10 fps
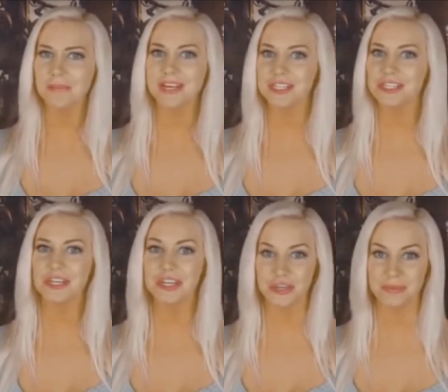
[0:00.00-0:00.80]
I mean, just
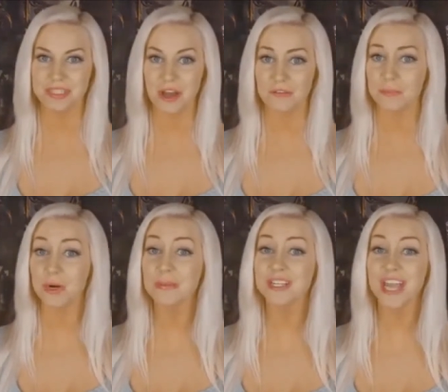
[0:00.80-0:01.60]
look at Ubisoft.
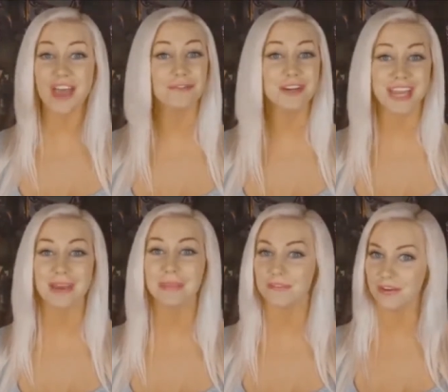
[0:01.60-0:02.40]
Pretty much every
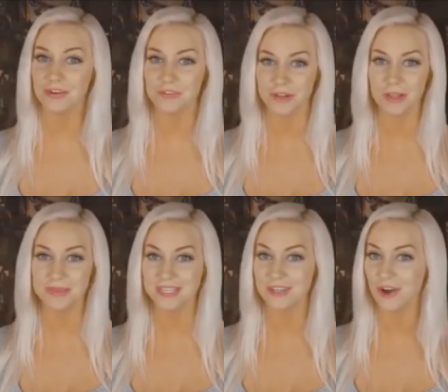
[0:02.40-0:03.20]
game they've ever
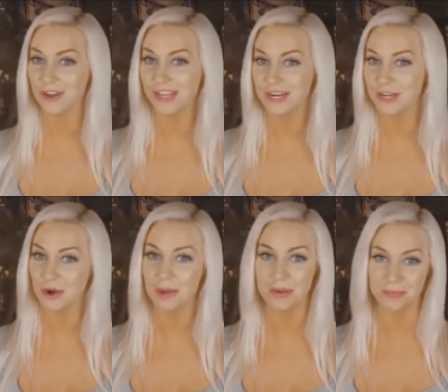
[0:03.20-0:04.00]
developed has an online
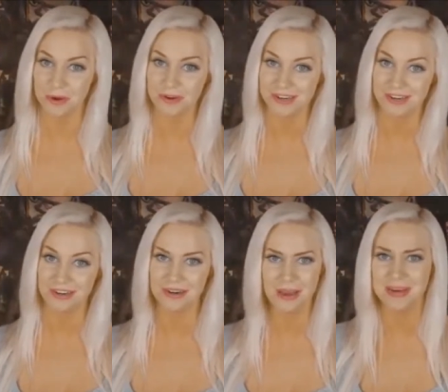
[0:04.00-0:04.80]
co-op component in
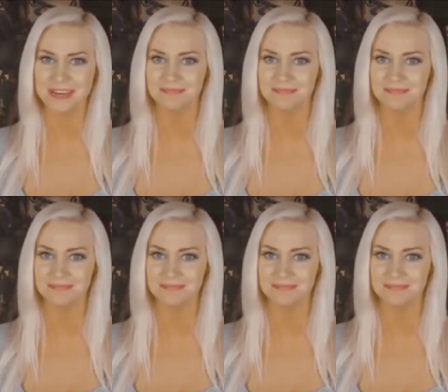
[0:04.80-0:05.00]
it. I